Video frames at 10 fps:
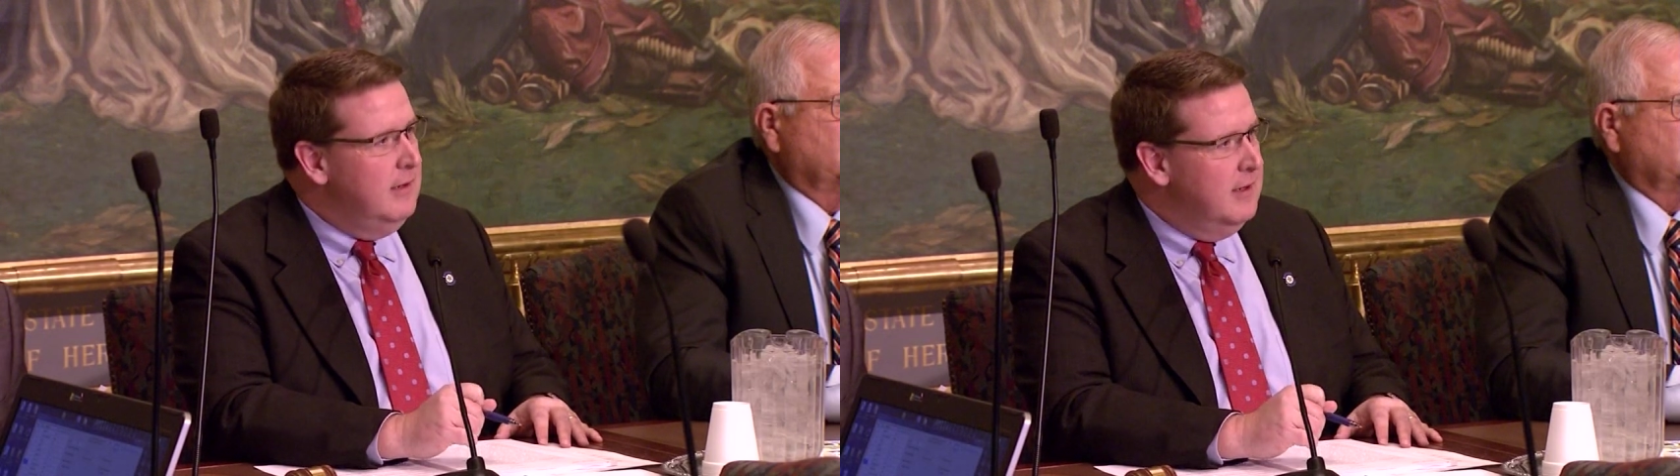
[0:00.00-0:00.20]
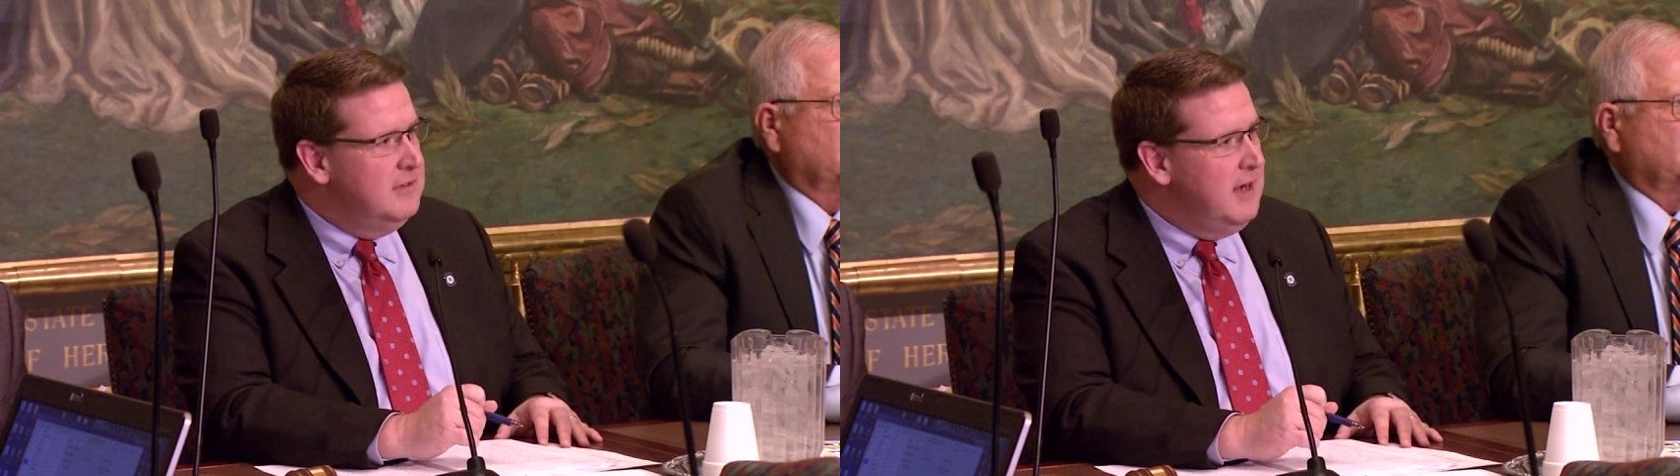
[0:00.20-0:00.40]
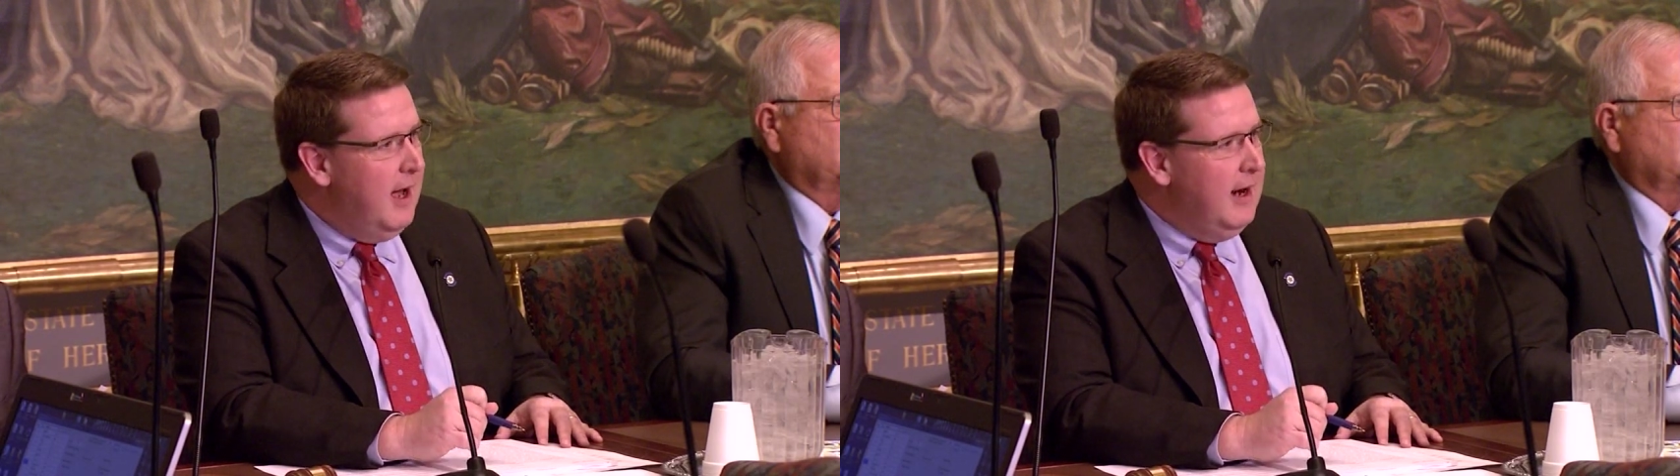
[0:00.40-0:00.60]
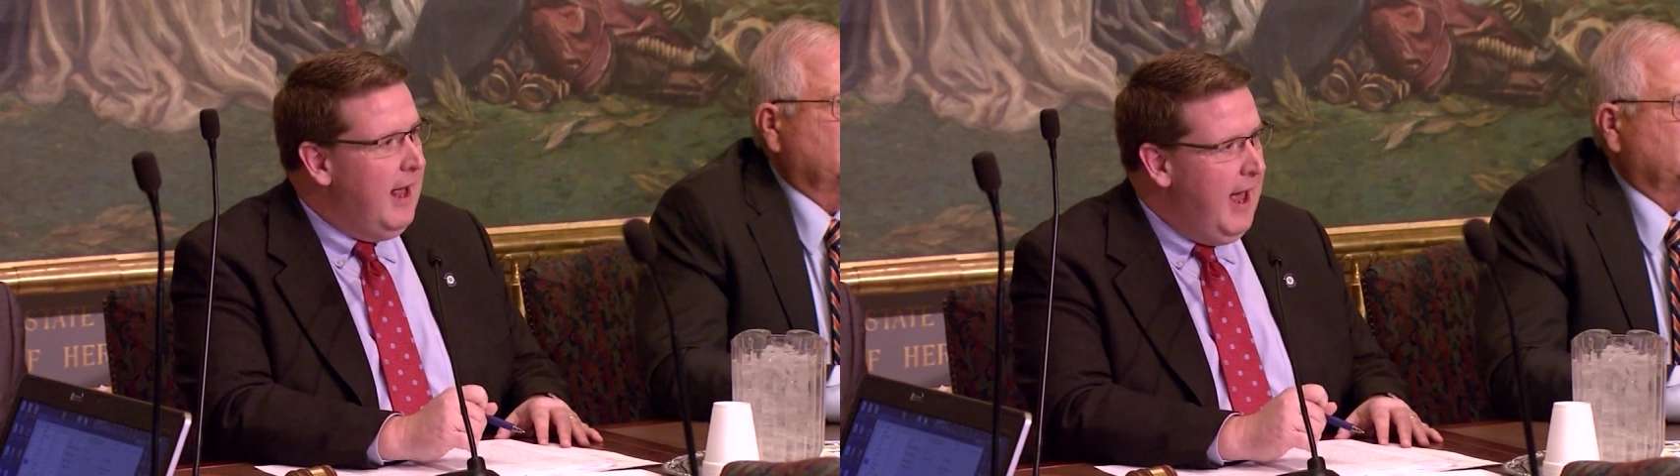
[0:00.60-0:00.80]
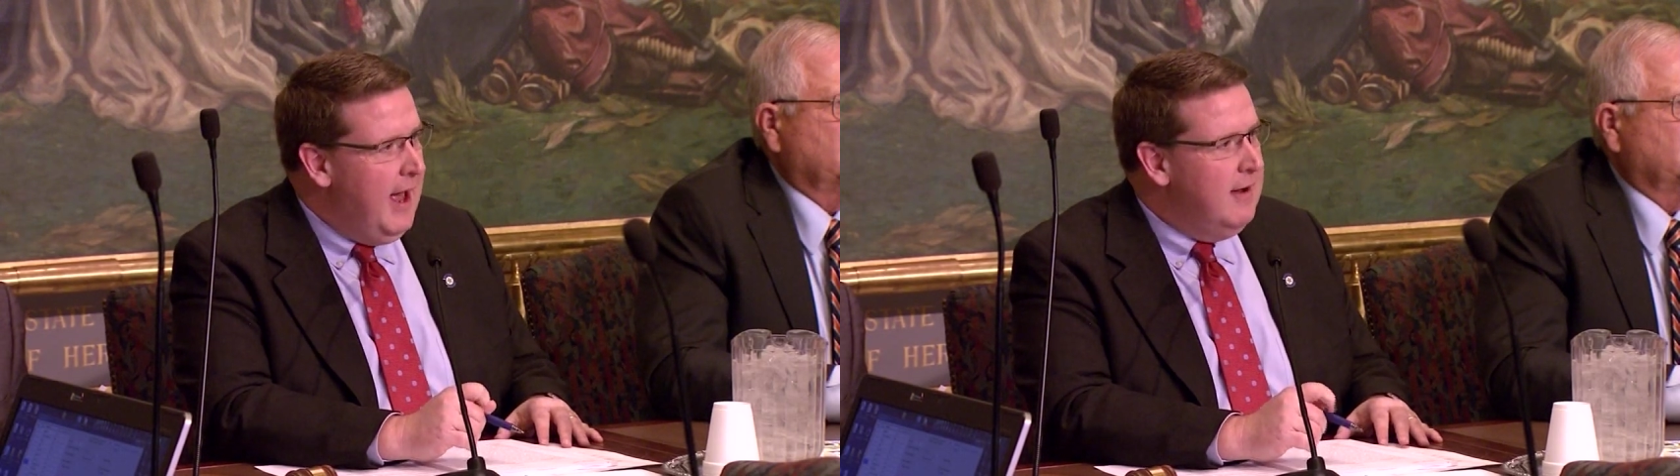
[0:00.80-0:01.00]
does not
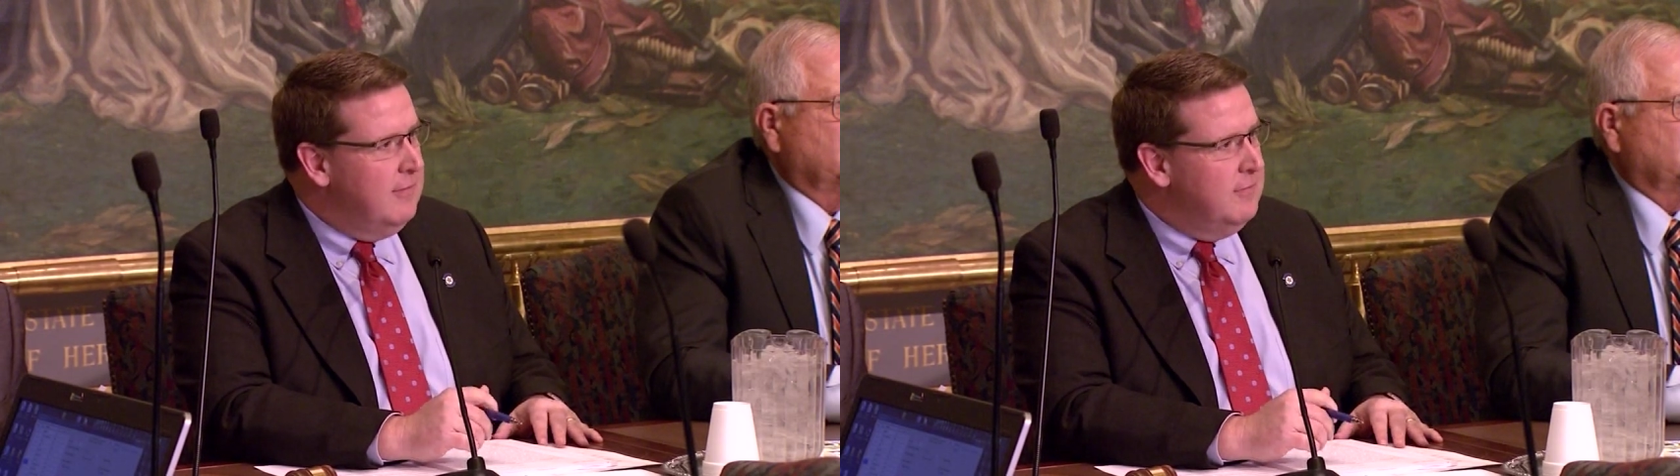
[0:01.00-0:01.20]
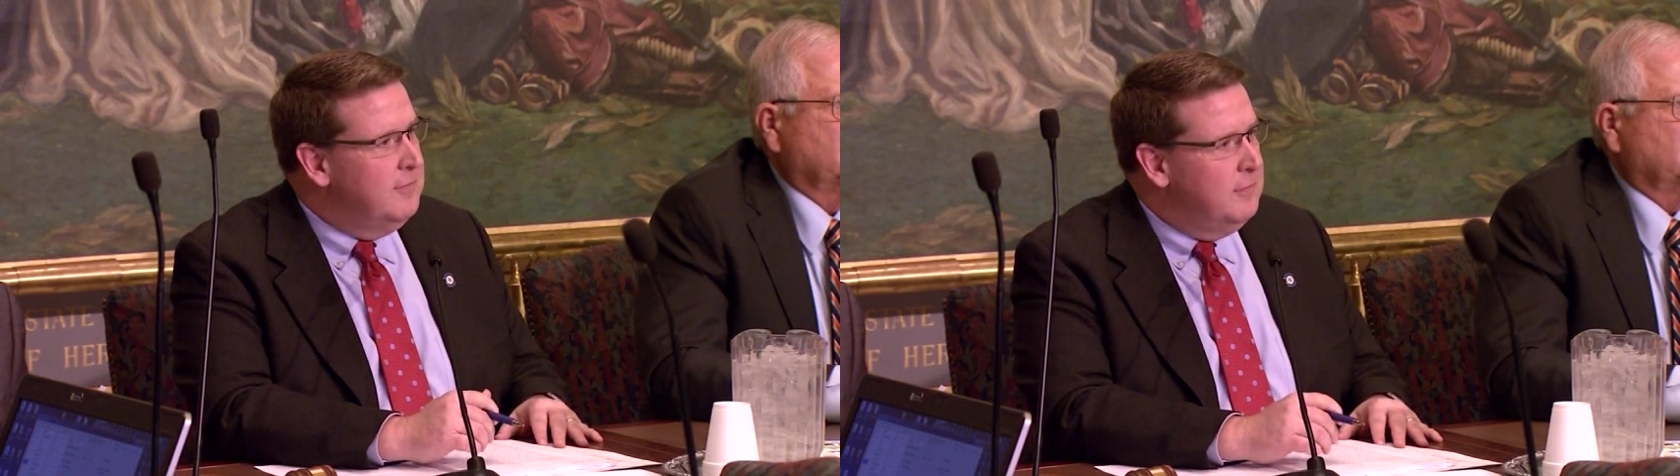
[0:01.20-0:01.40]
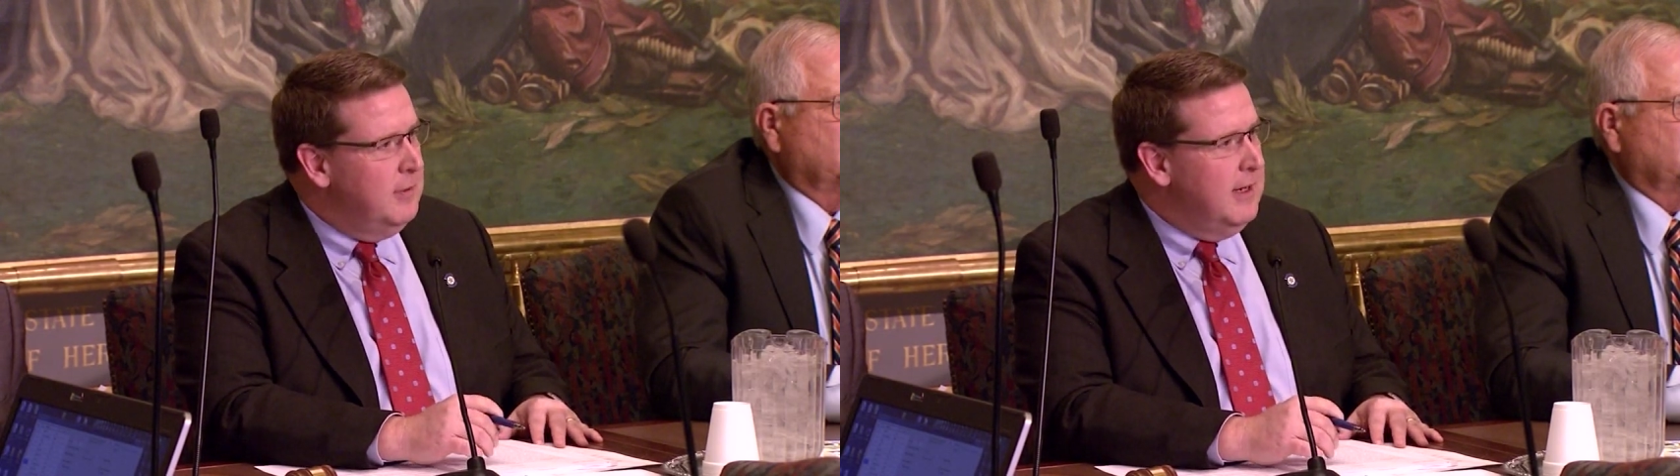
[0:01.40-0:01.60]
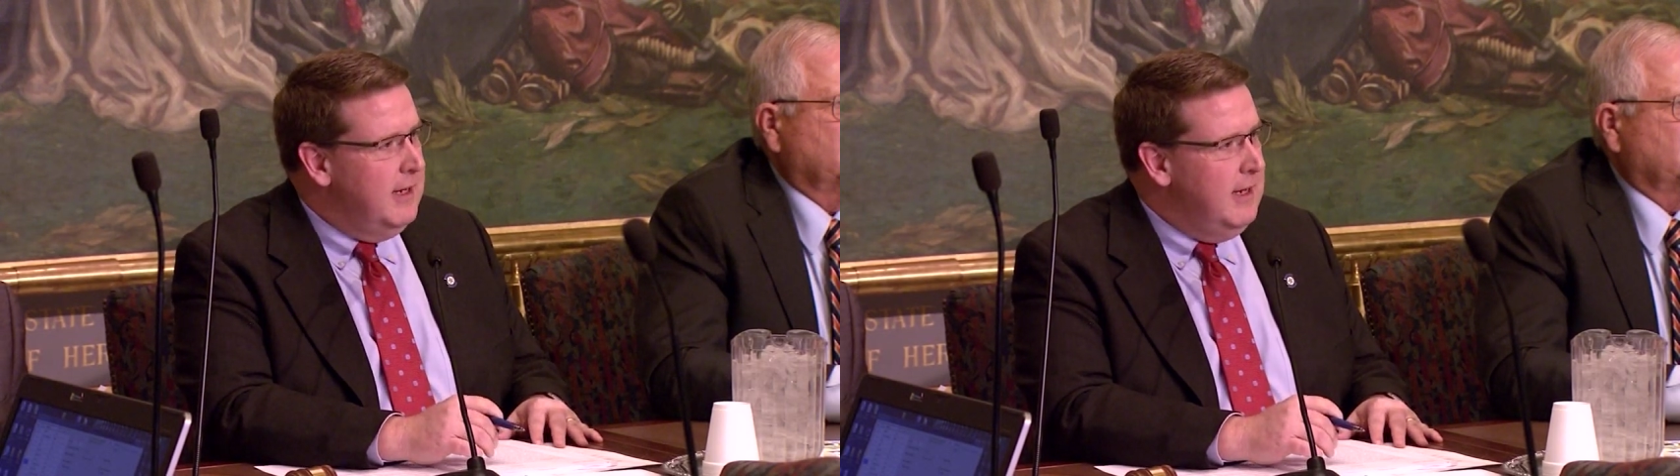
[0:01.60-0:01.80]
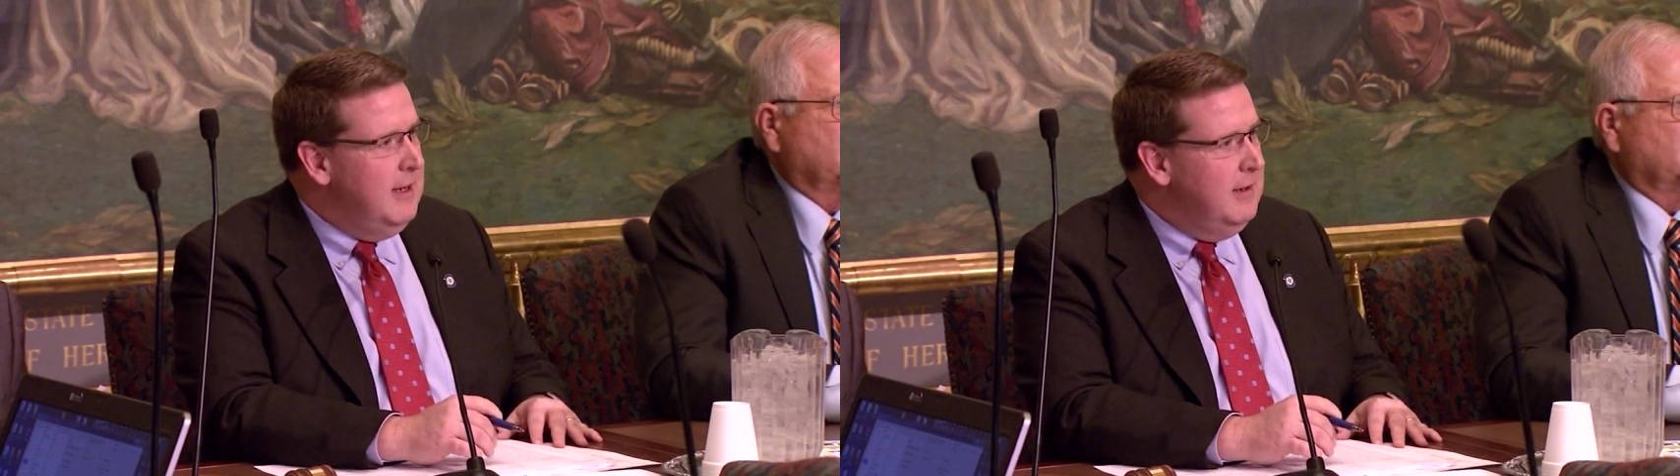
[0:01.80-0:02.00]
have
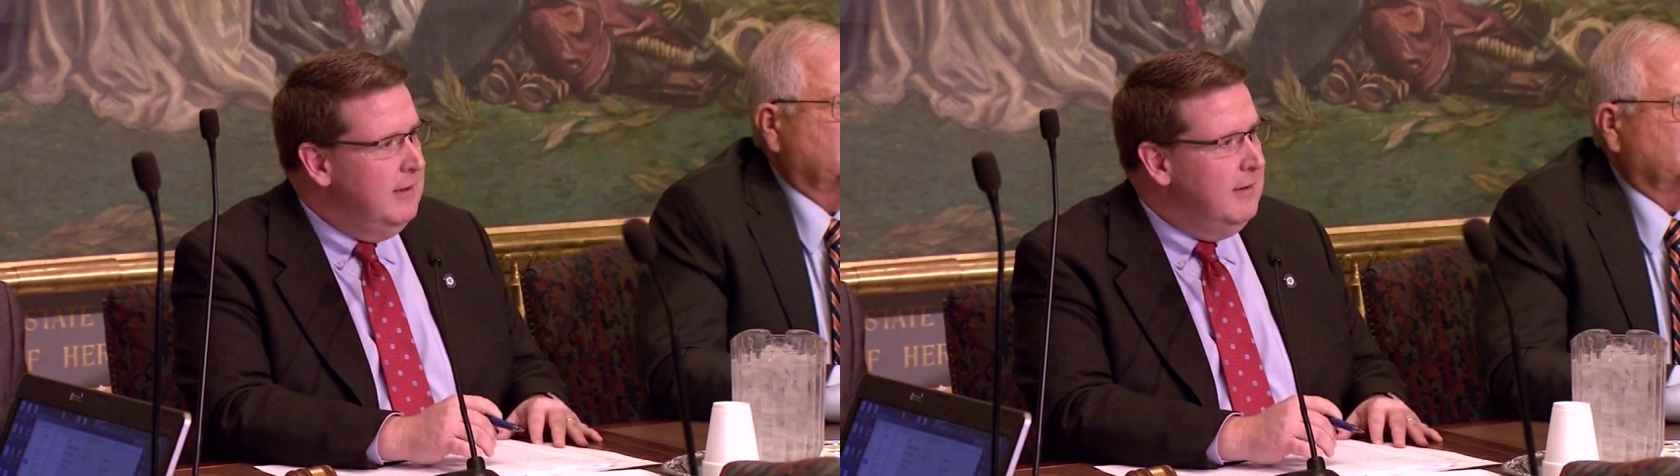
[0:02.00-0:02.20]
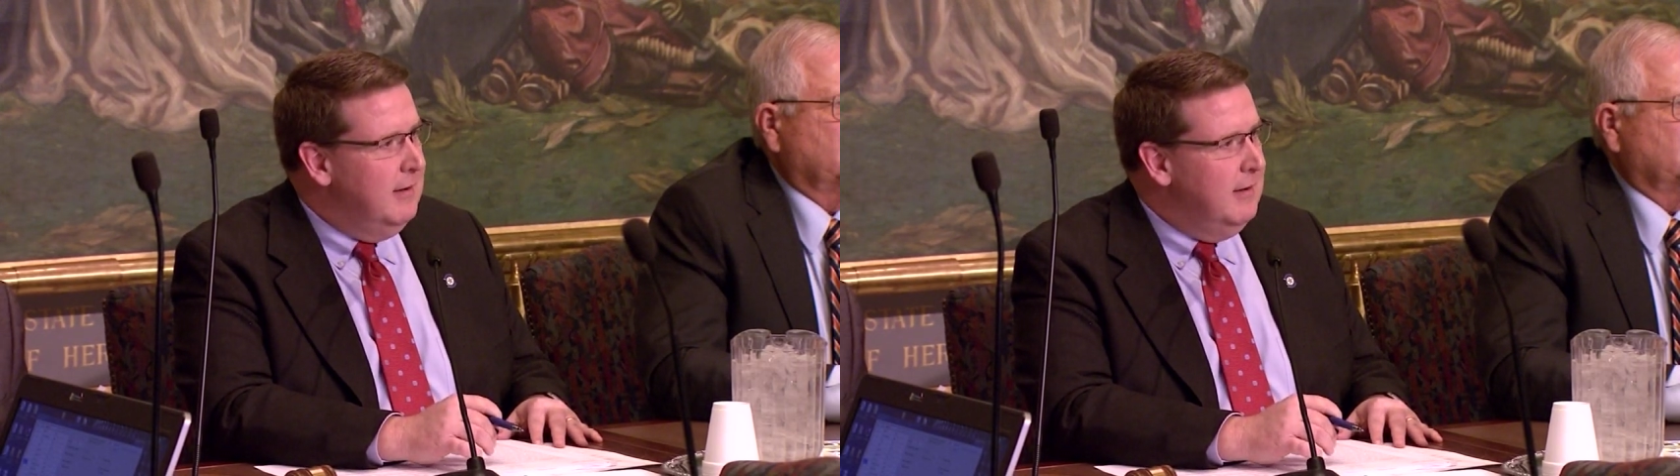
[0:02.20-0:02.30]
really